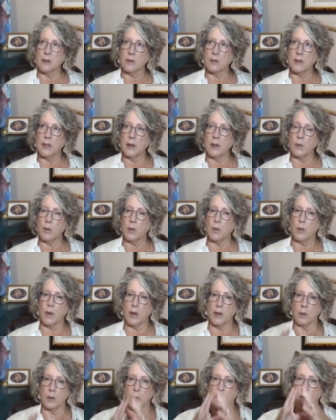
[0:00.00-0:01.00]
Okay, well,
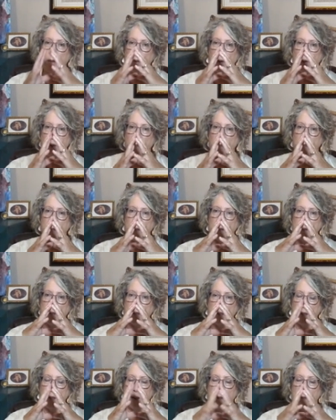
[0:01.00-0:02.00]
right away they're like
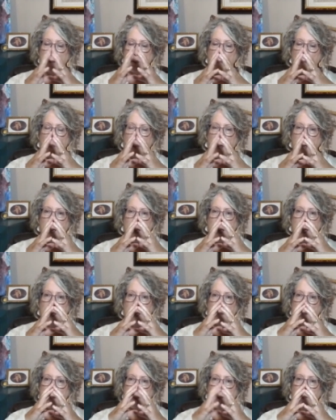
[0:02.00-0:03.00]
taking this with my hands.